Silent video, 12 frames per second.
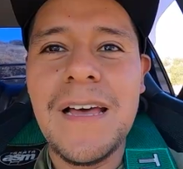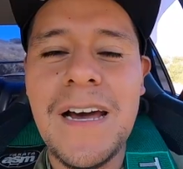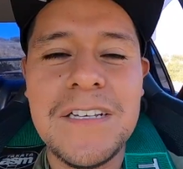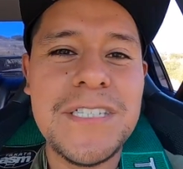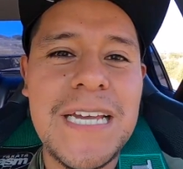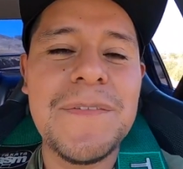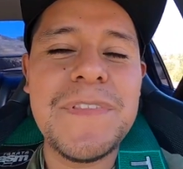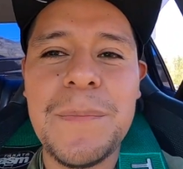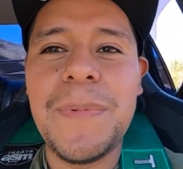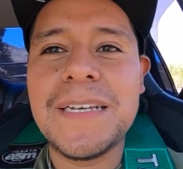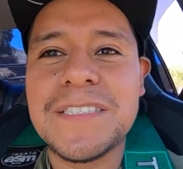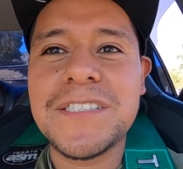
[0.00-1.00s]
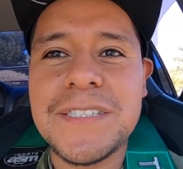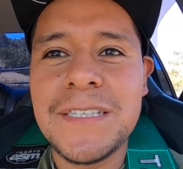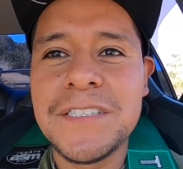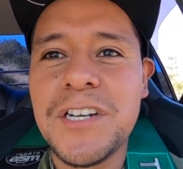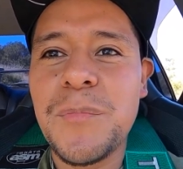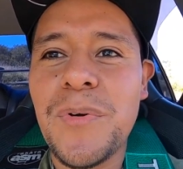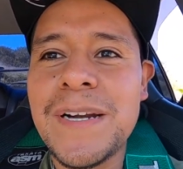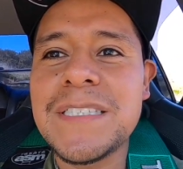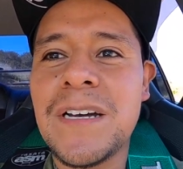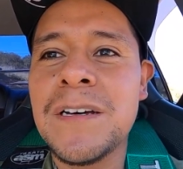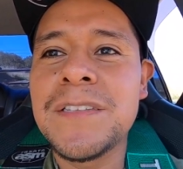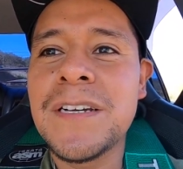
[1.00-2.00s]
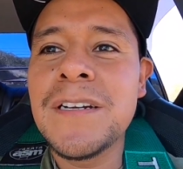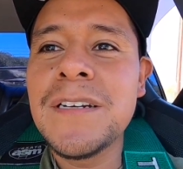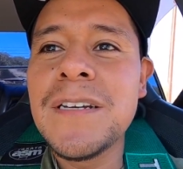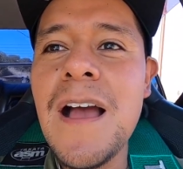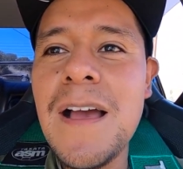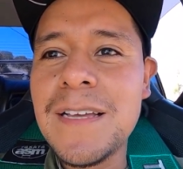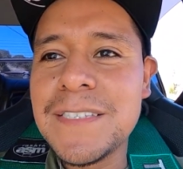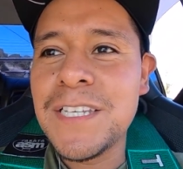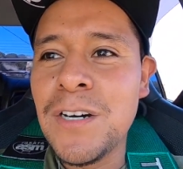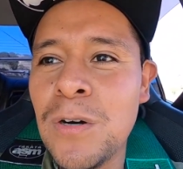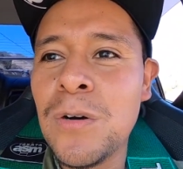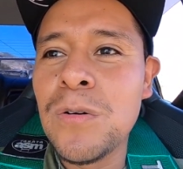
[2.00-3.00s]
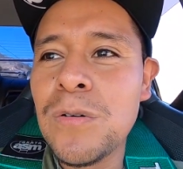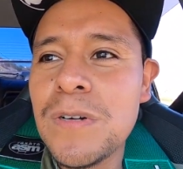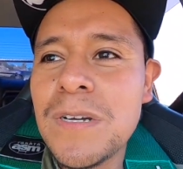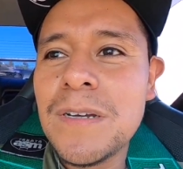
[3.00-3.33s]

I also have that master cylinder brace on there. So